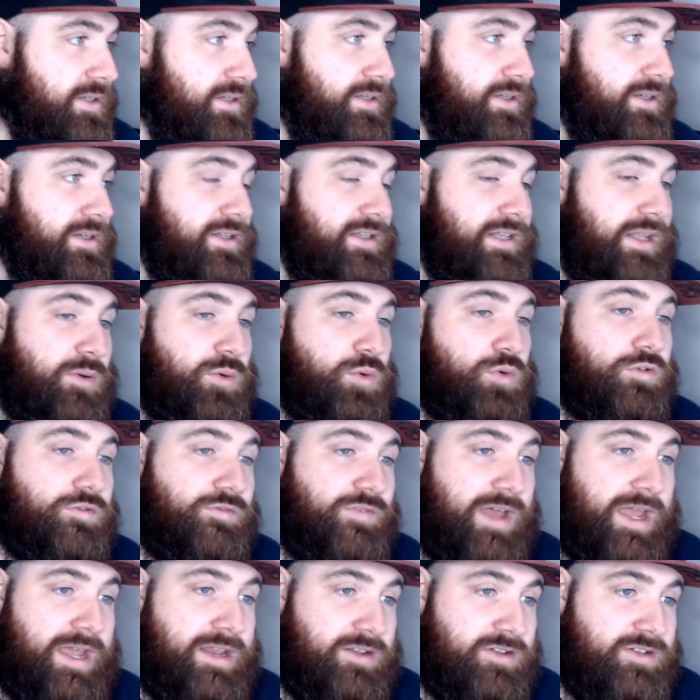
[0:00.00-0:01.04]
Now, in all
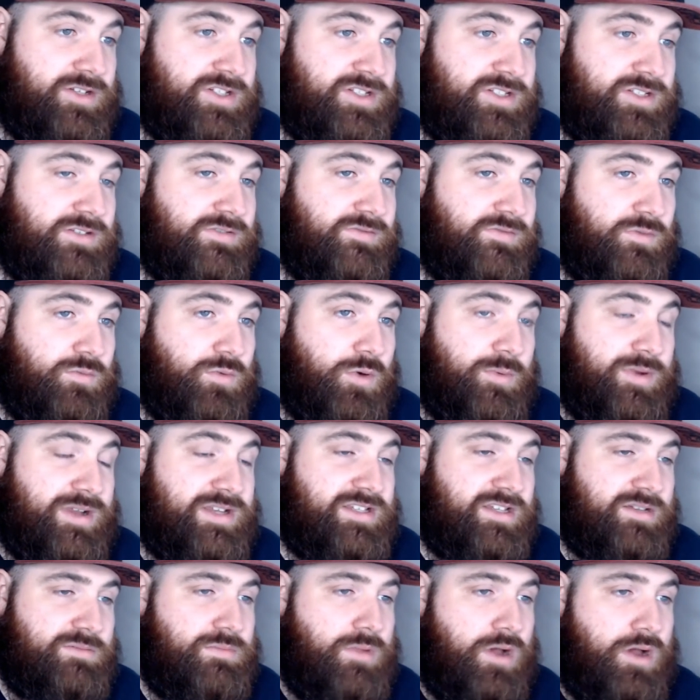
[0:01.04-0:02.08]
fairness, from what we can see
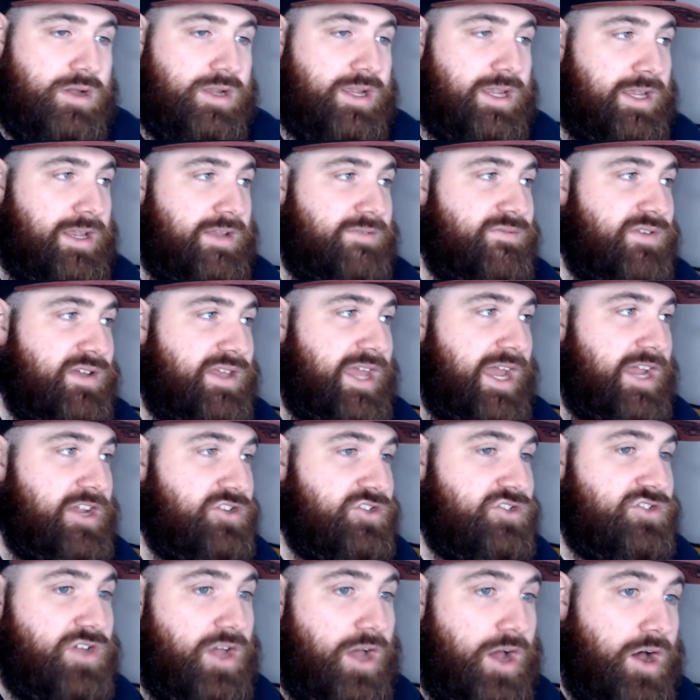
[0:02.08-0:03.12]
on market,
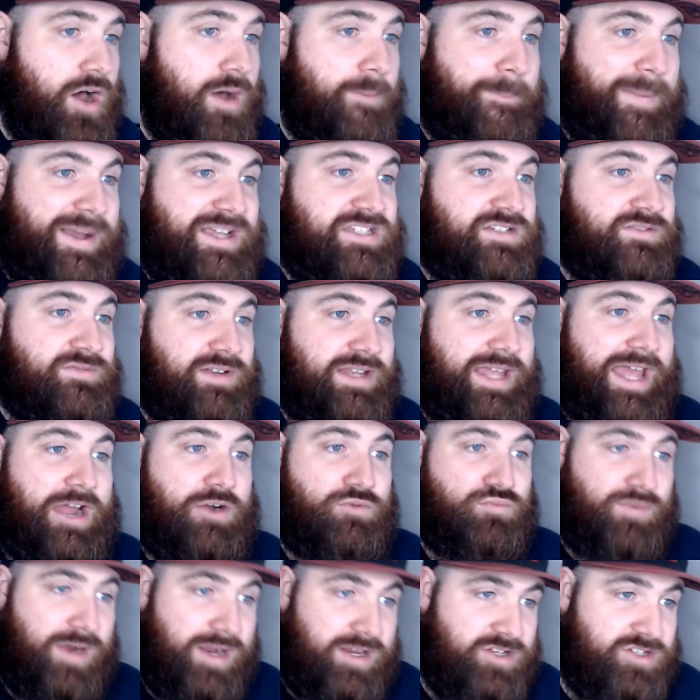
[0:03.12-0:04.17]
Invocations aren't massively
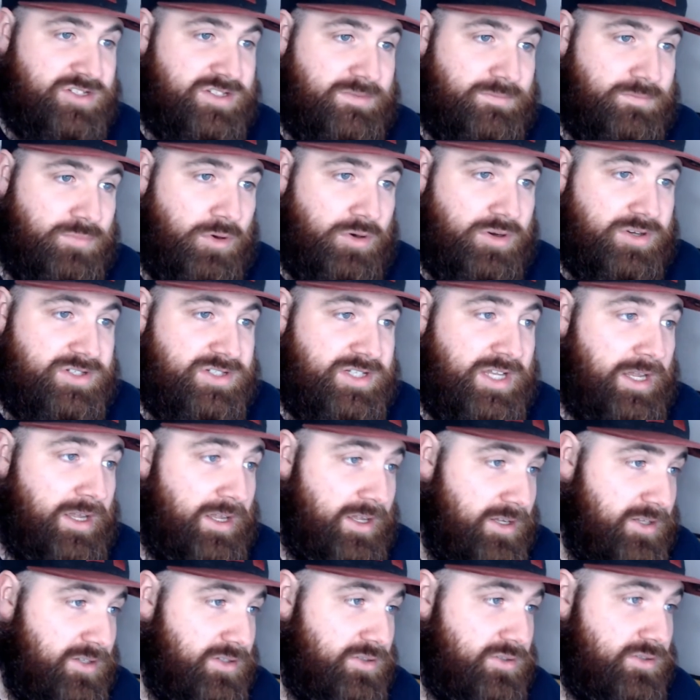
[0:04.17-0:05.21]
outrageous in price.
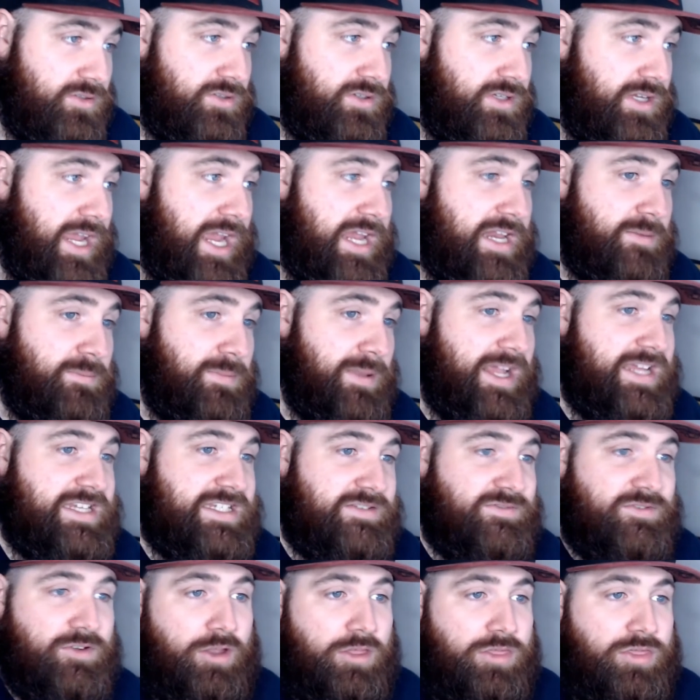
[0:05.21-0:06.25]
You're getting a playset
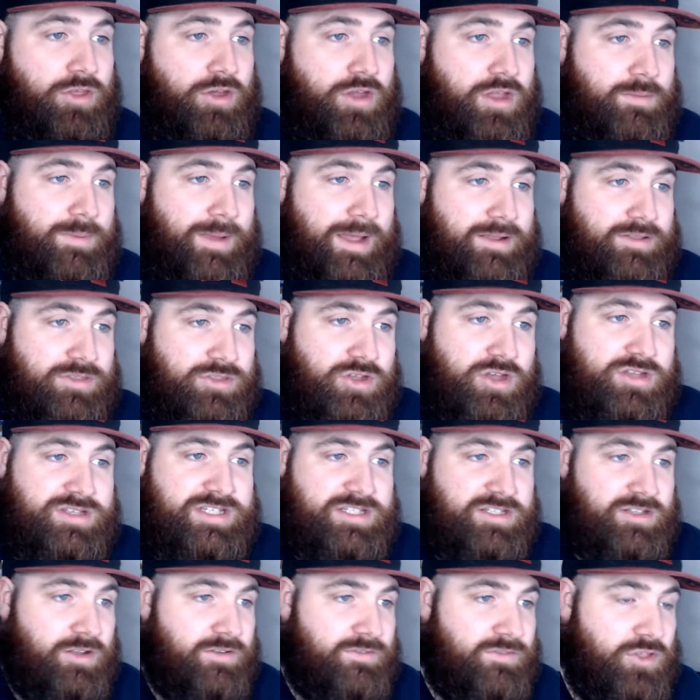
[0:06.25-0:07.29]
for like £30, 30 to
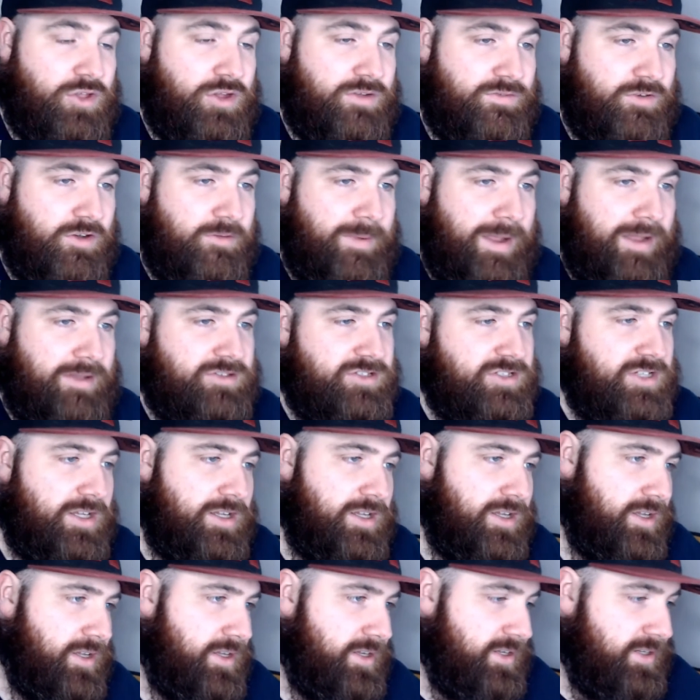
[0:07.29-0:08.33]
like £35.
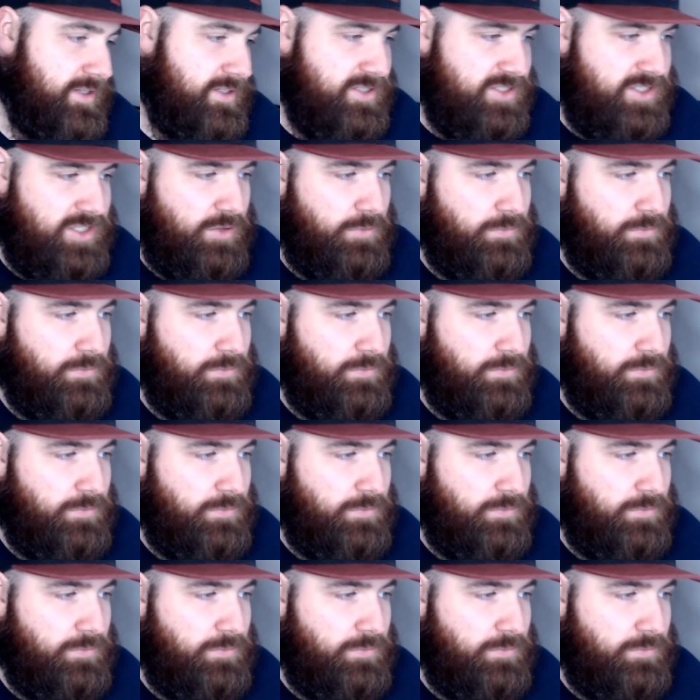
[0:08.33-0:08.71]
So,